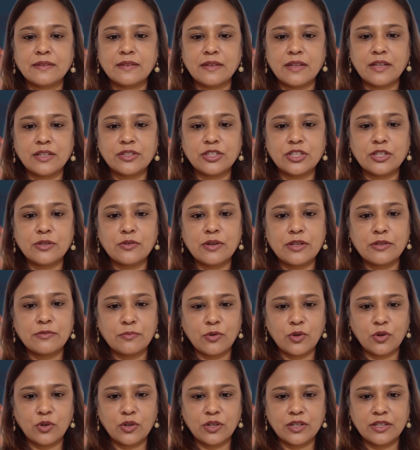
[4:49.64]
She was
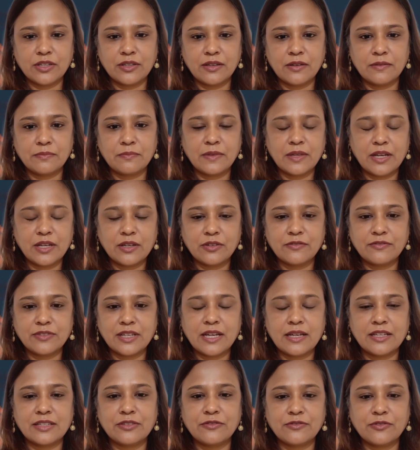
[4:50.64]
born, but her
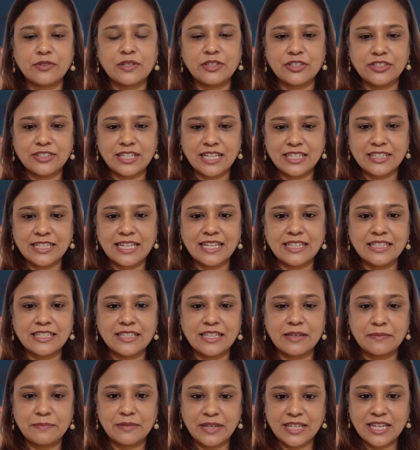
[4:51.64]
very first identity
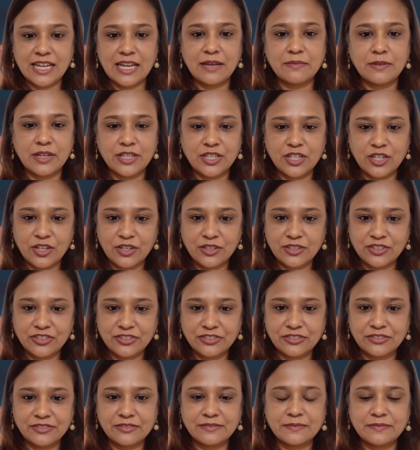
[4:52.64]
became a
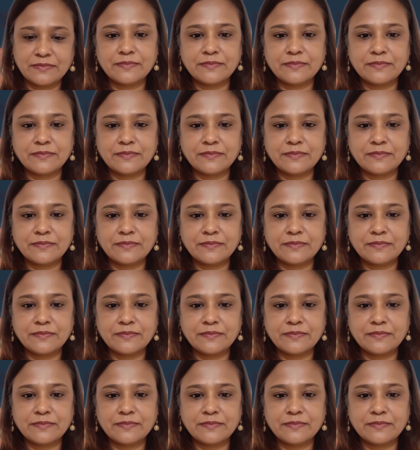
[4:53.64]
curse.